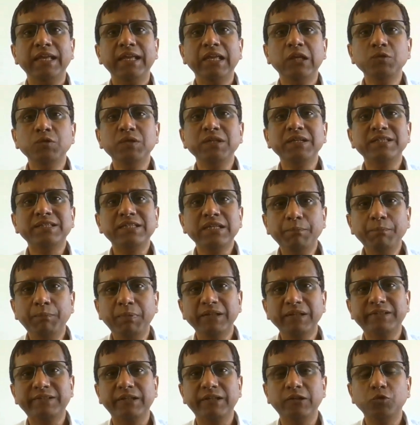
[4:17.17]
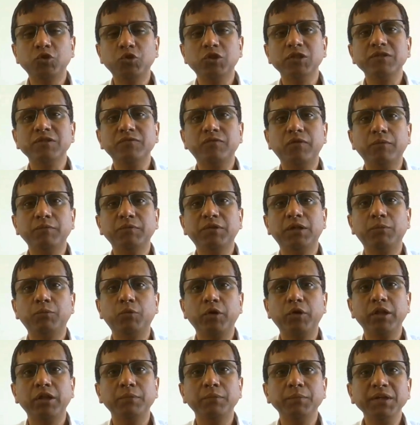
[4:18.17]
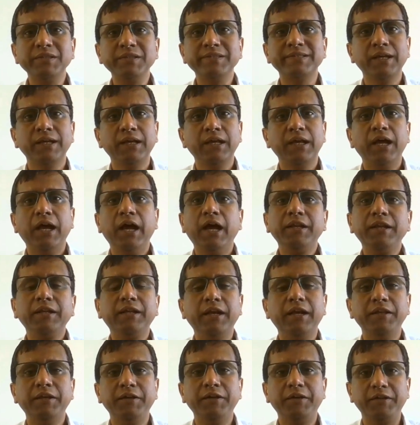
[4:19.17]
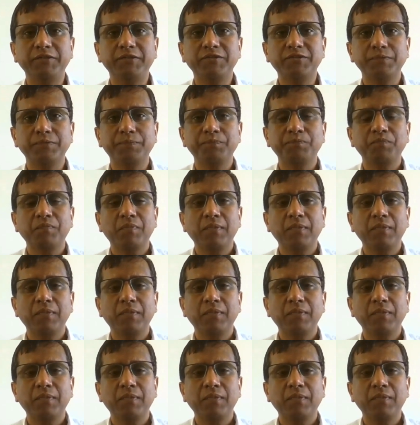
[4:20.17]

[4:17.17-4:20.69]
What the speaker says: using simple solutions from thermodynamics and kinetics.